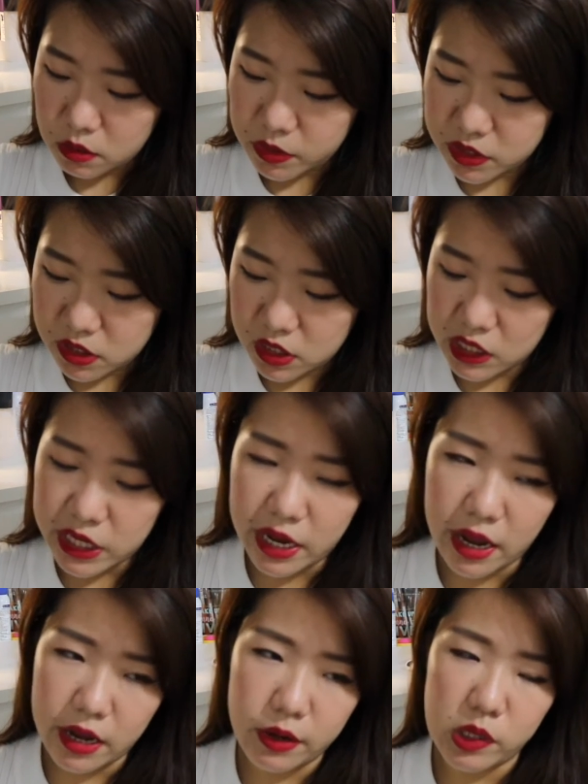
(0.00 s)
Personally,
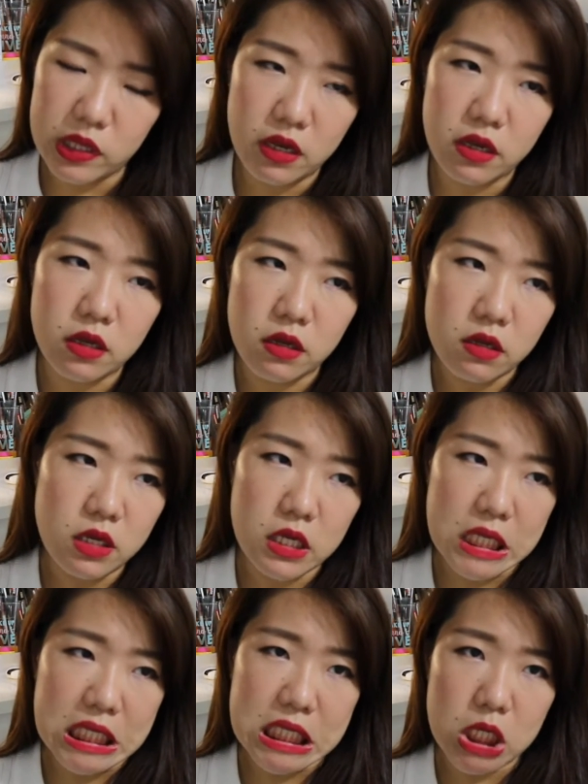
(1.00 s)
I think
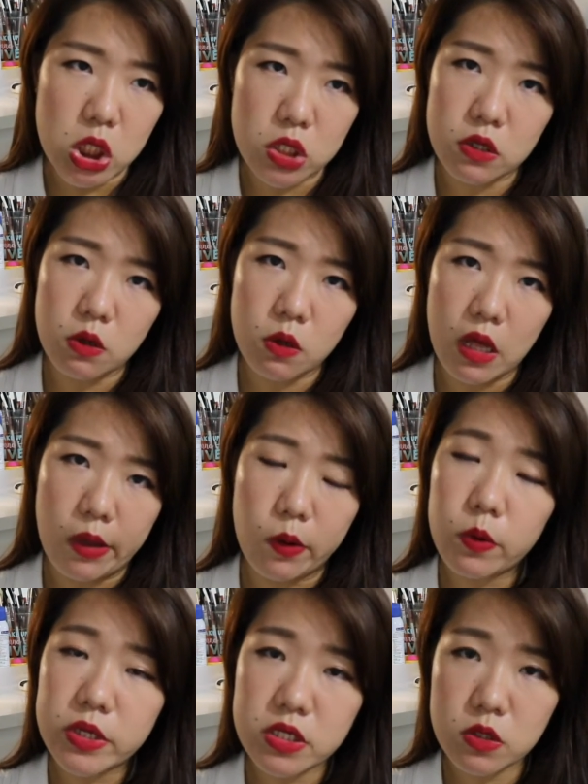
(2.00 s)
easy on the go, I
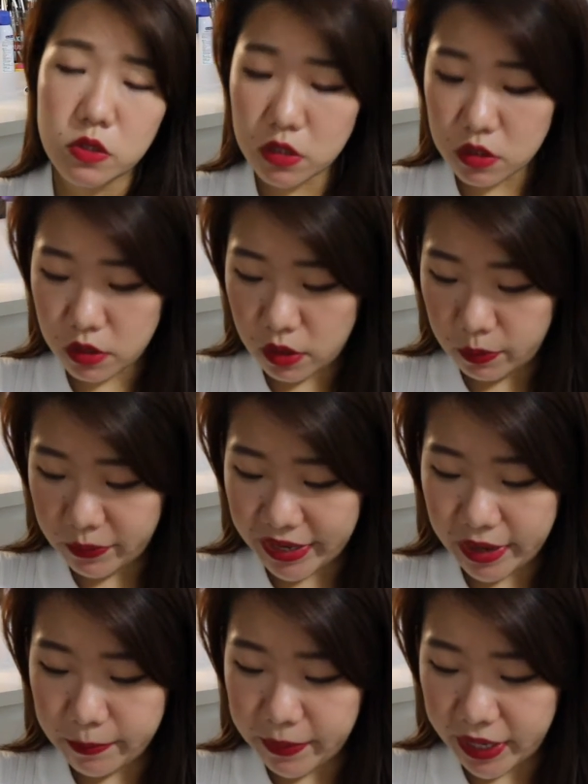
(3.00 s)
always use a
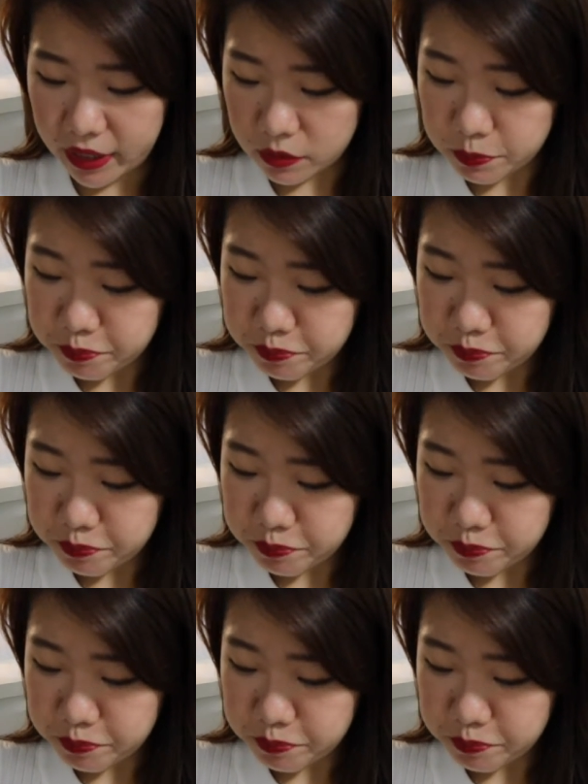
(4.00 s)
makeup pen.